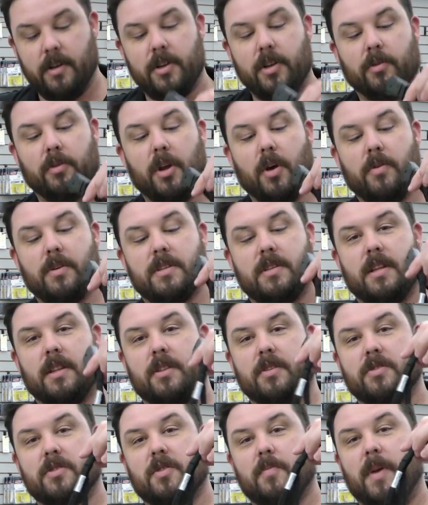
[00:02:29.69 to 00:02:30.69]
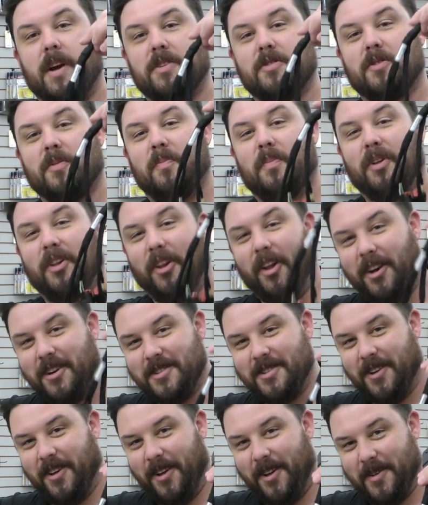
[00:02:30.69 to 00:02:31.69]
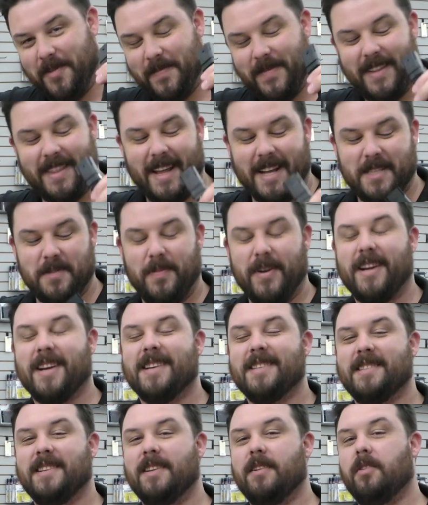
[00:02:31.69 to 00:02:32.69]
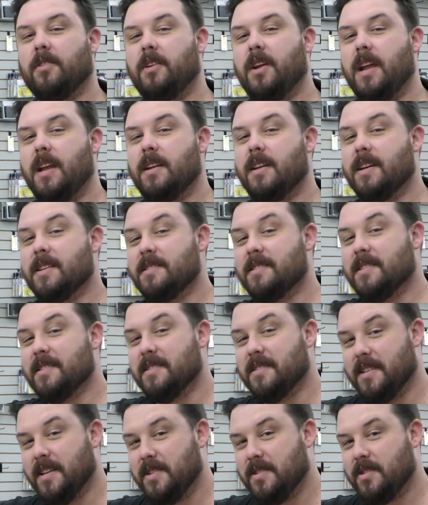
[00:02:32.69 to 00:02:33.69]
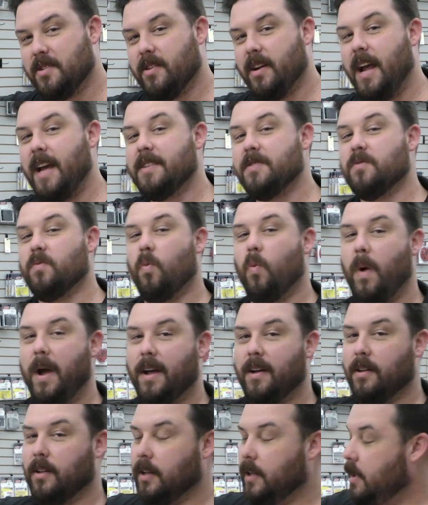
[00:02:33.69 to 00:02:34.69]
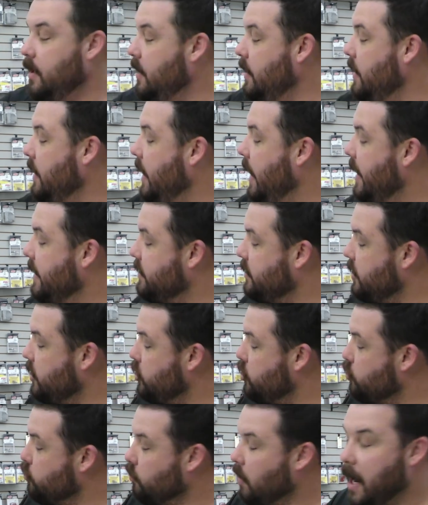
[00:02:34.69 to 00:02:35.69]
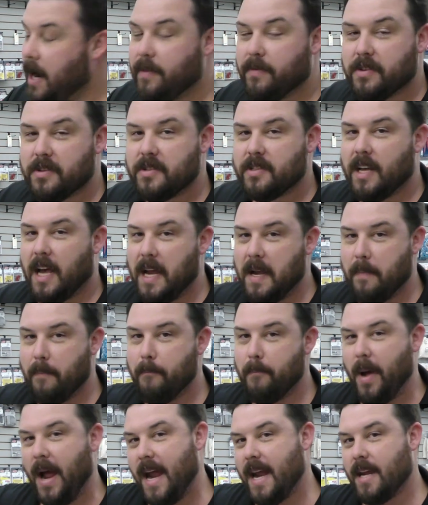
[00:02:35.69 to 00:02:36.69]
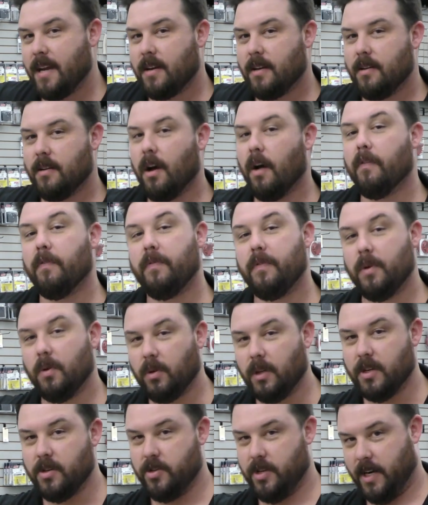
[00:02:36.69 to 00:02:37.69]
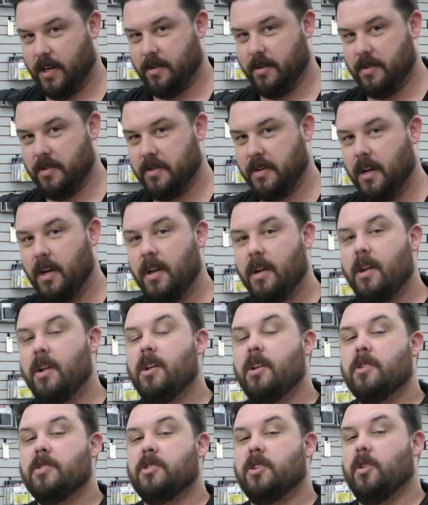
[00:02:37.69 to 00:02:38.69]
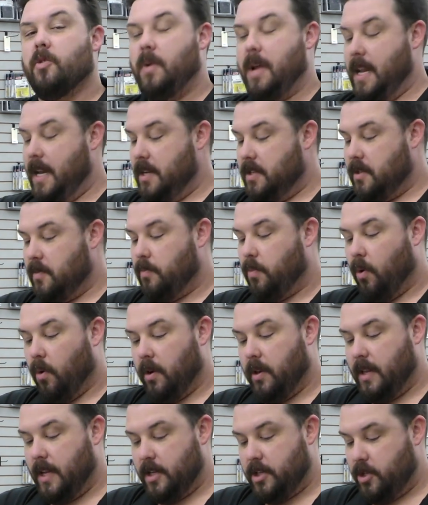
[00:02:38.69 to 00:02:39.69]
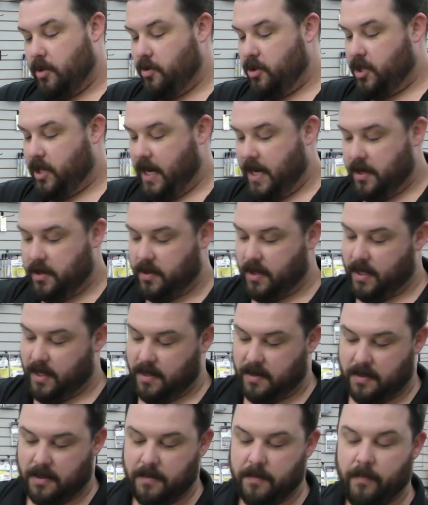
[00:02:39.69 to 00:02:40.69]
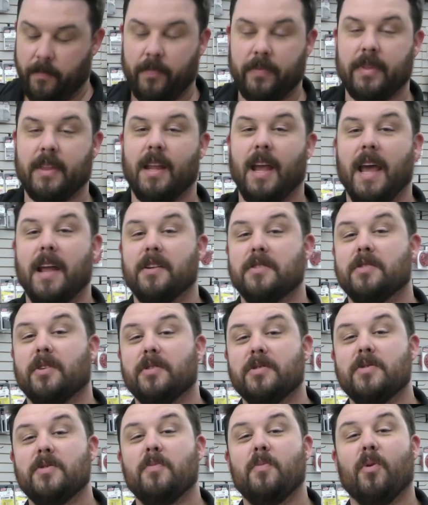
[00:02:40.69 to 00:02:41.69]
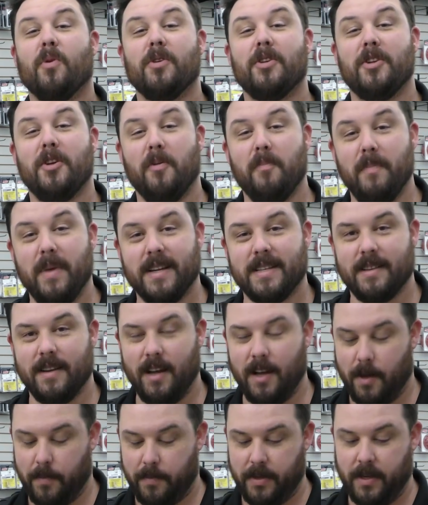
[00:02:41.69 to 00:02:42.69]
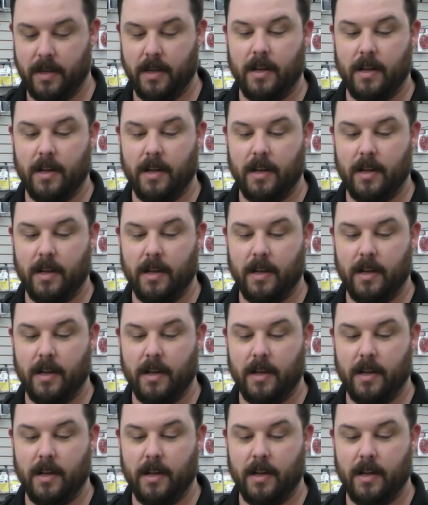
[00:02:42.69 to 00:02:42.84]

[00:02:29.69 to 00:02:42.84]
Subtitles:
You'll notice that there's some extra plugs on them. That's because it does the sensor as well as the driver's side bank of fuel injectors. So it is important that you change this, and it's also important you don't mix it up.